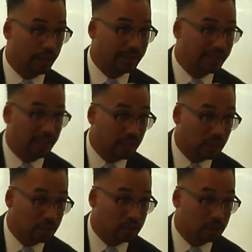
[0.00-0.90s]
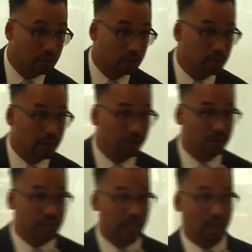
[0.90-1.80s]
In 10 years, give or
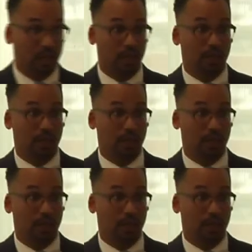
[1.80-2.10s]
take.